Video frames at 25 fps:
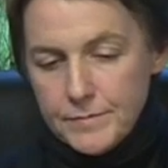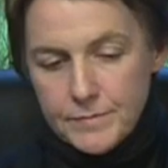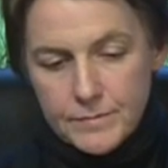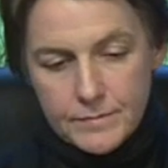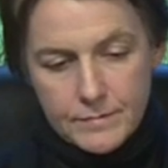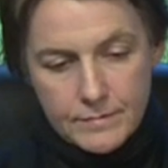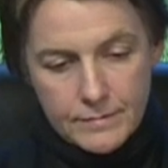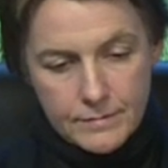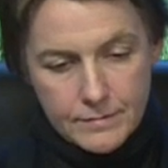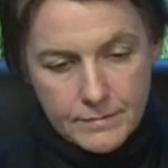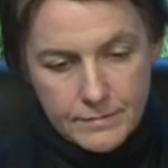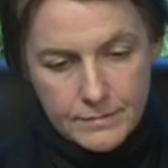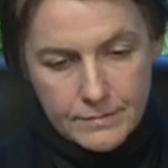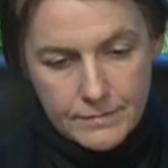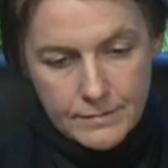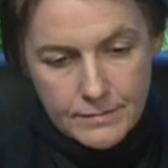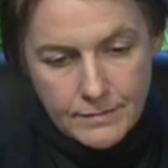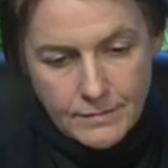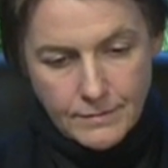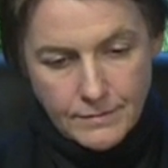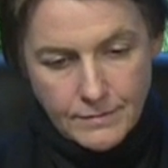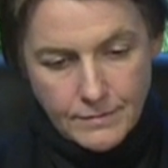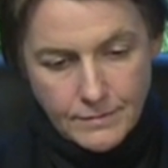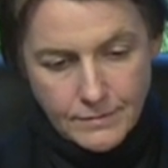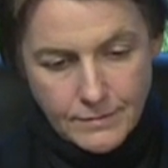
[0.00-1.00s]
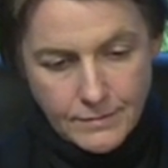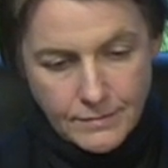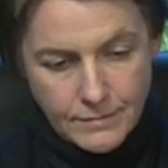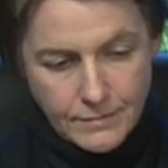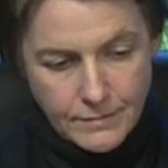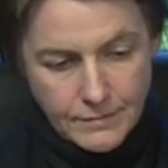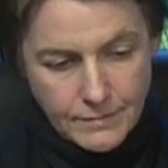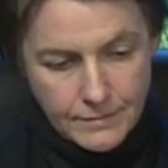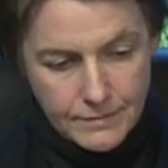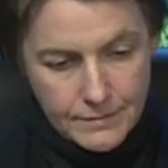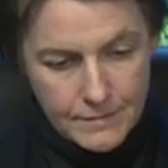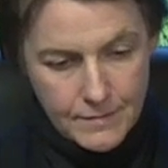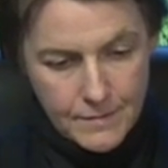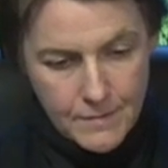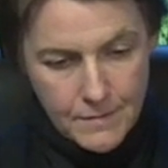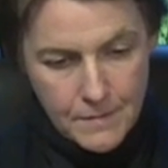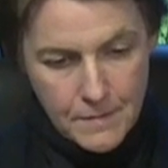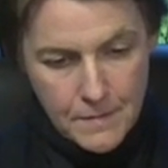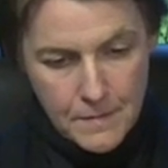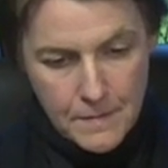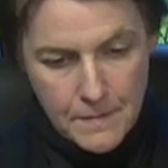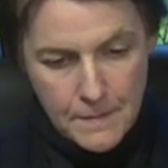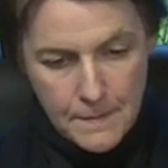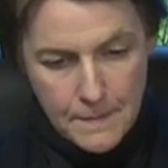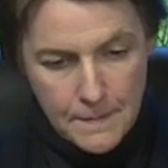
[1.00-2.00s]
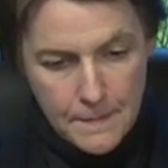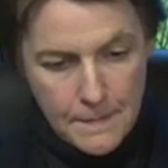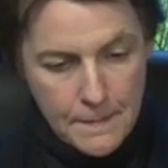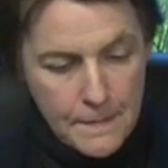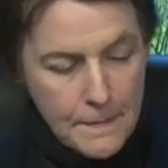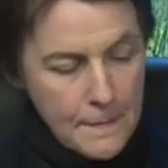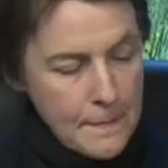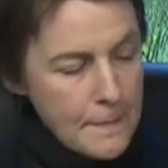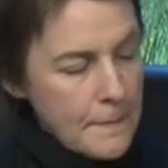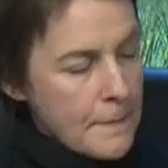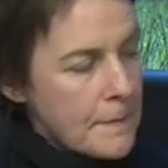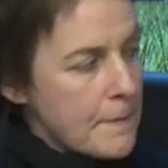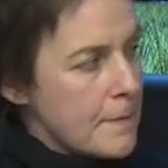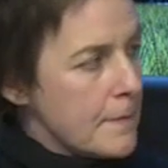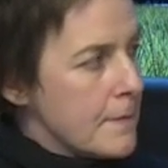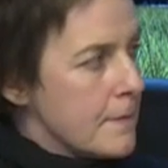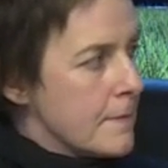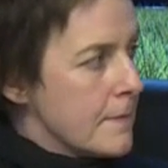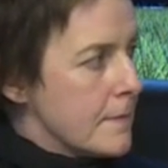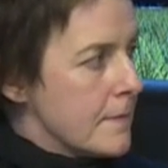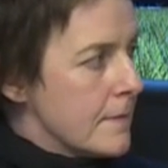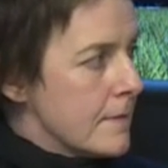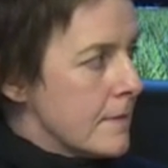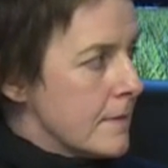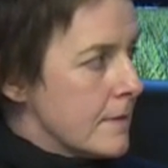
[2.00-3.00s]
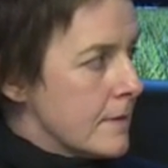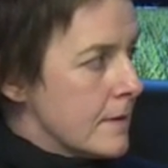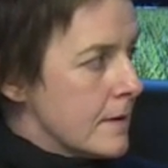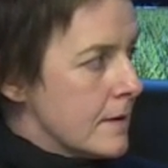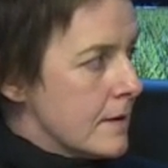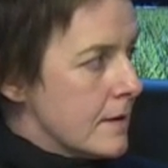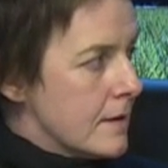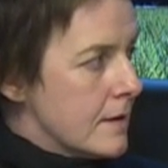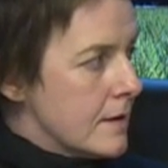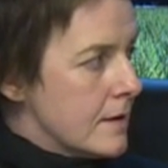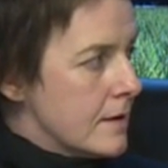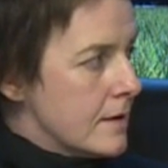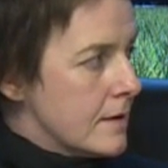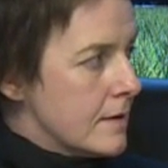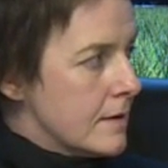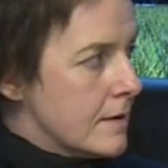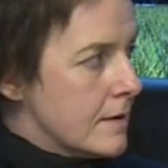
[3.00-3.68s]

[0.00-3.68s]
This person isn't speaking.